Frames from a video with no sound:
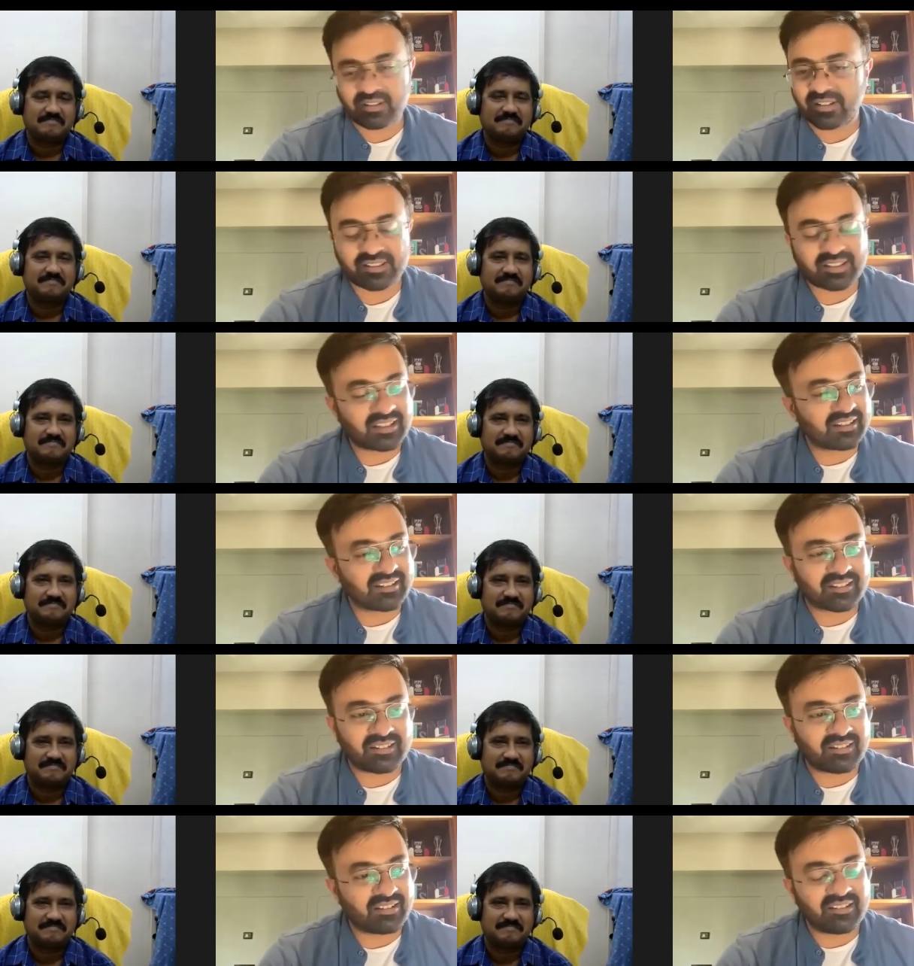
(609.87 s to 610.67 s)
Speaker 1: I
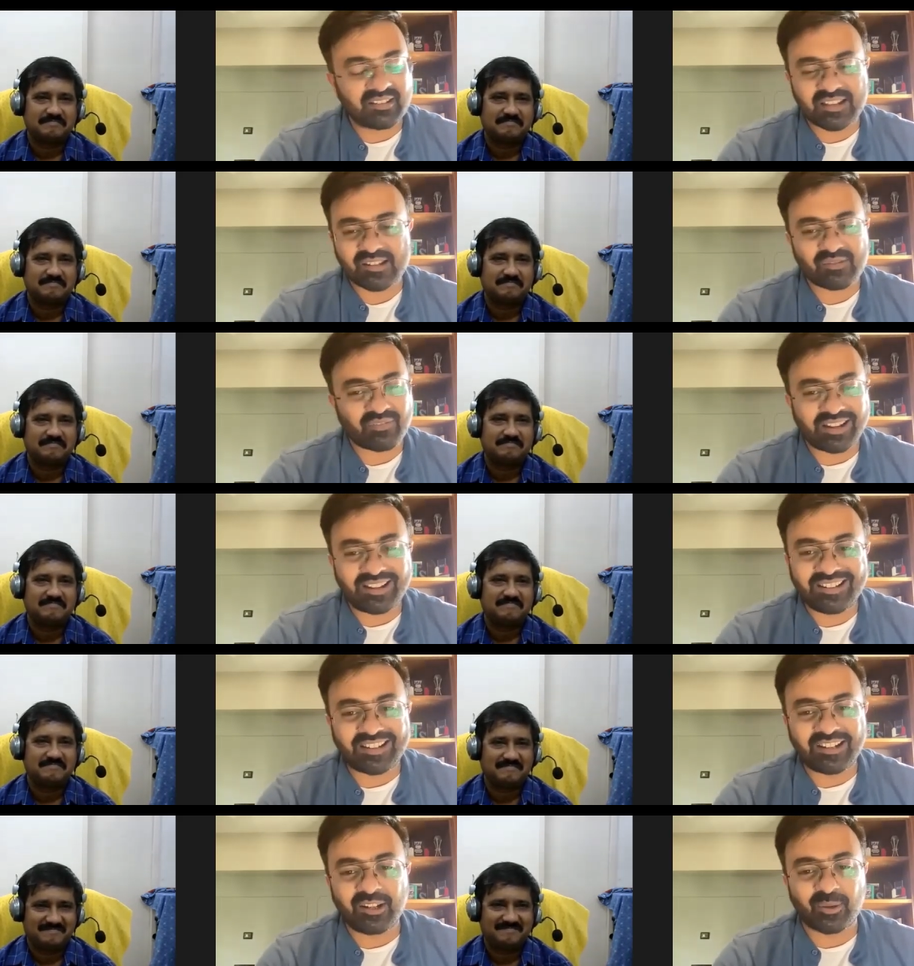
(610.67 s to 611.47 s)
think he just
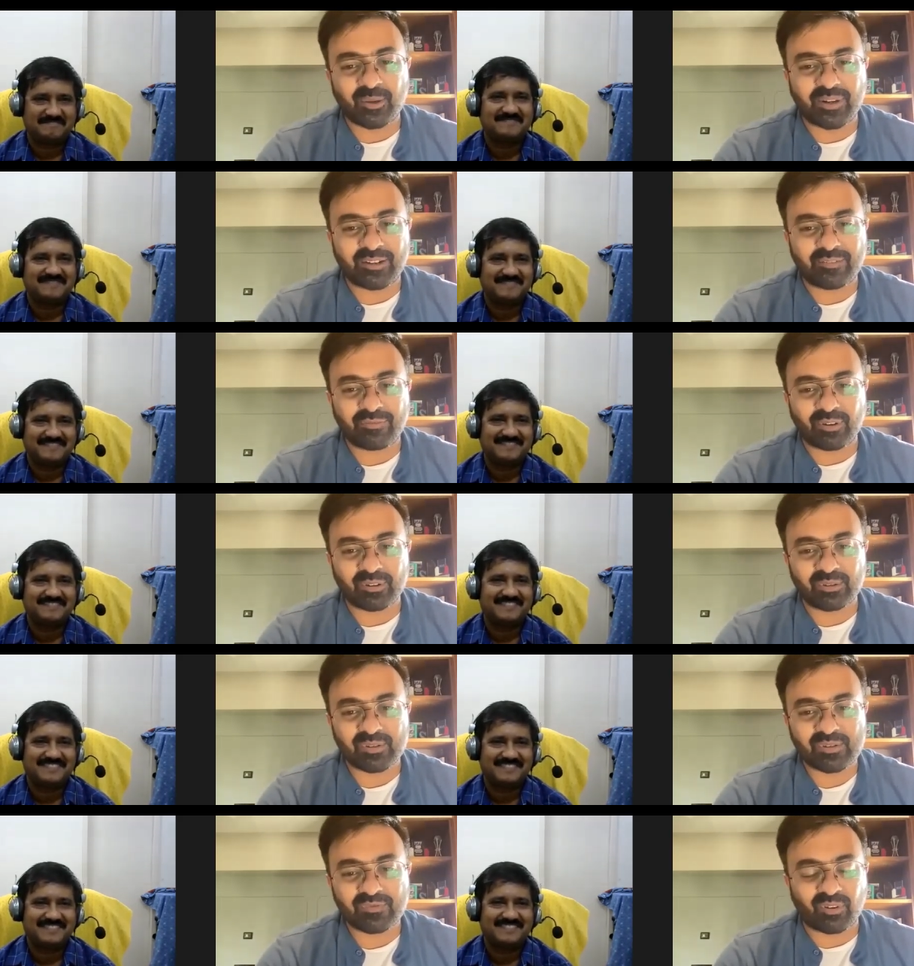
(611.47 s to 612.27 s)
went into it for
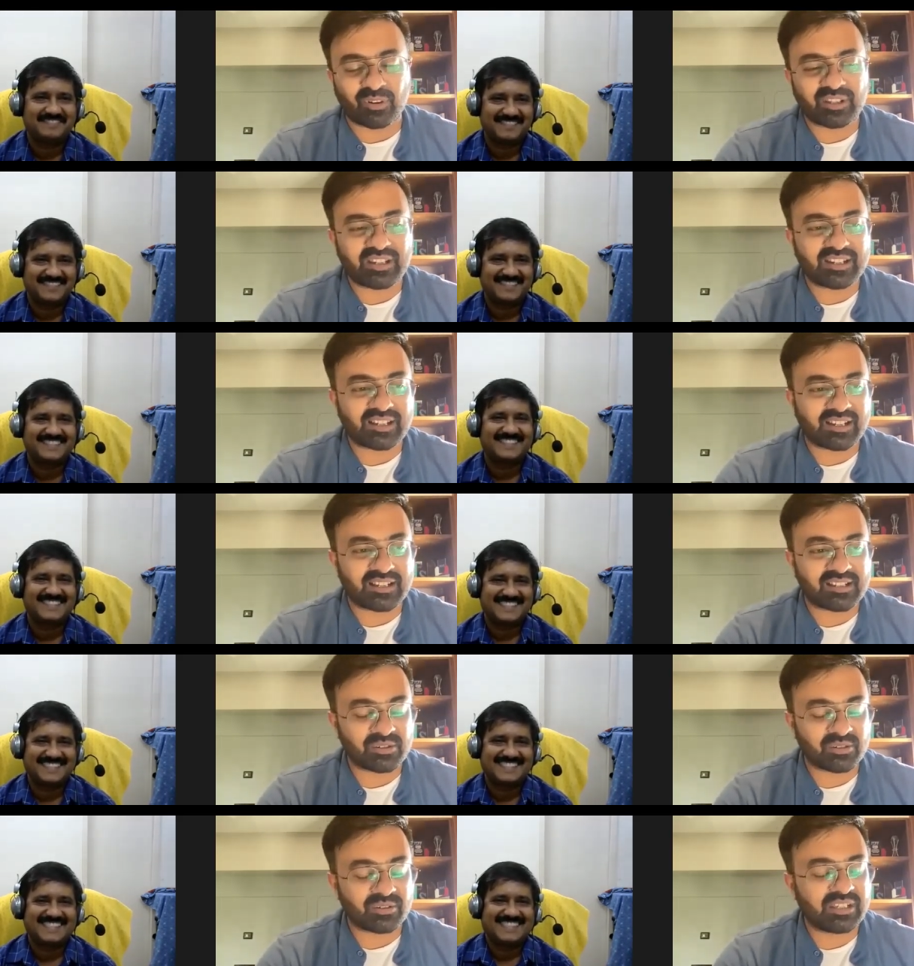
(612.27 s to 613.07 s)
those 48
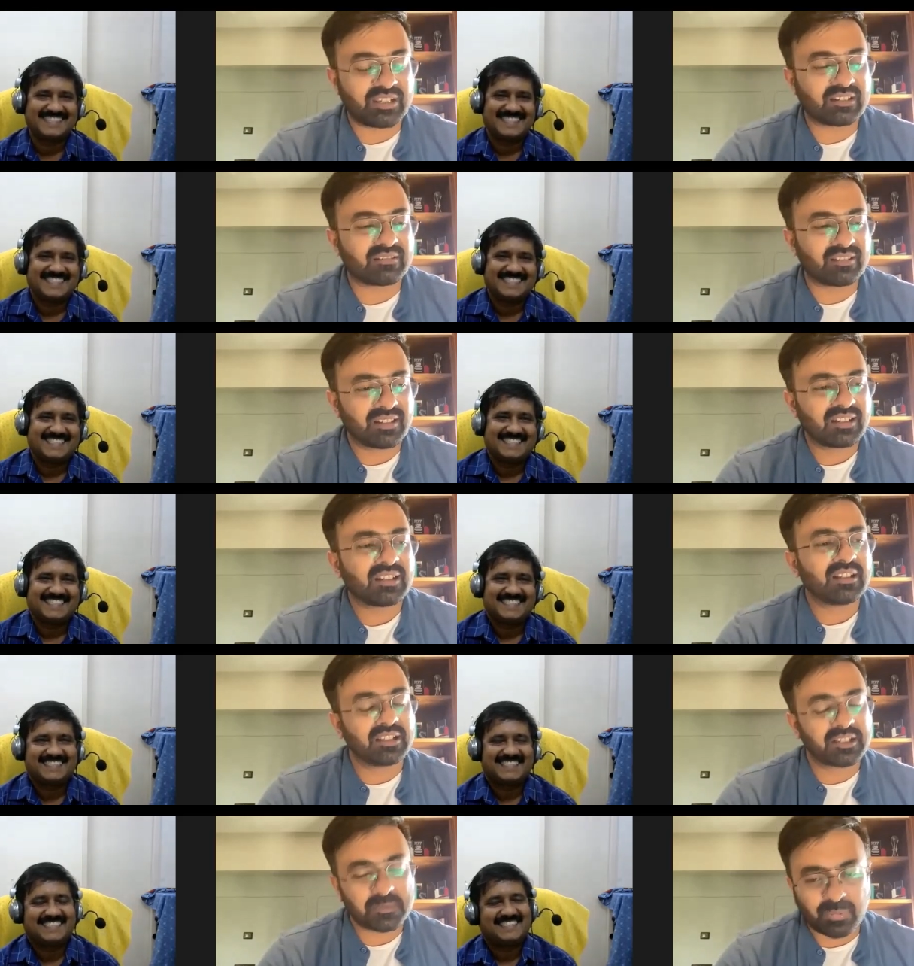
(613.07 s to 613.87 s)
hours, you know, he
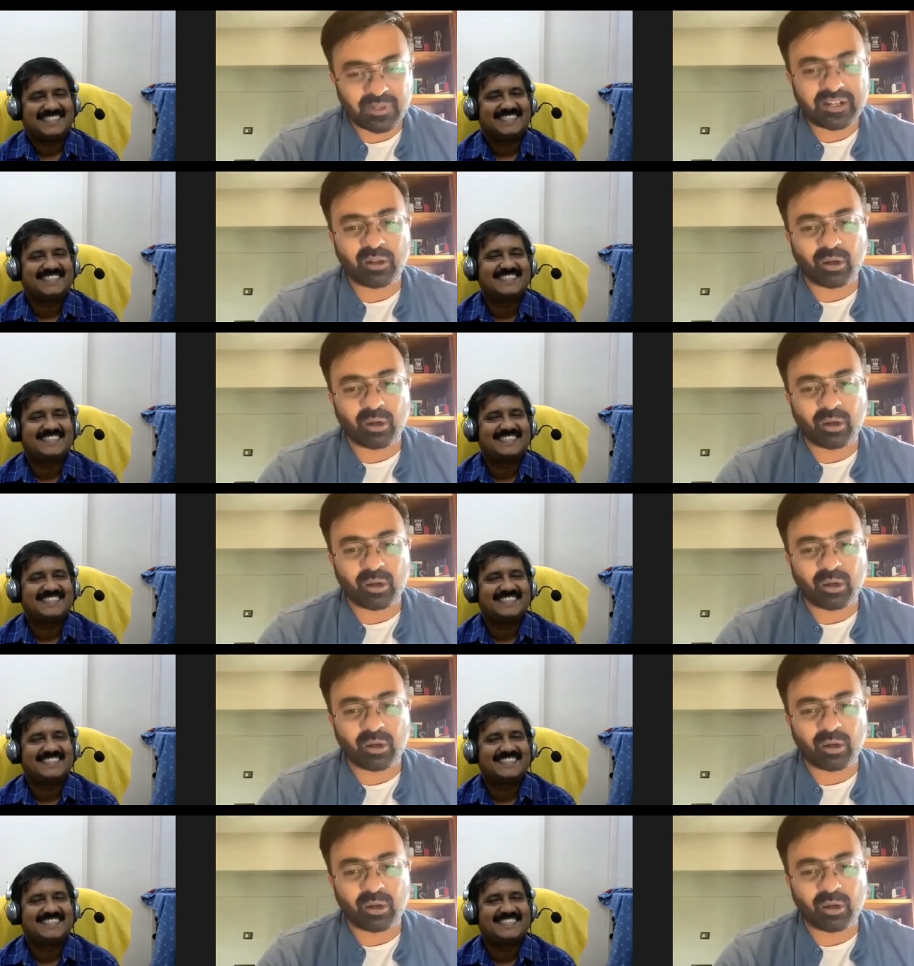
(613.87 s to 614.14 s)
just played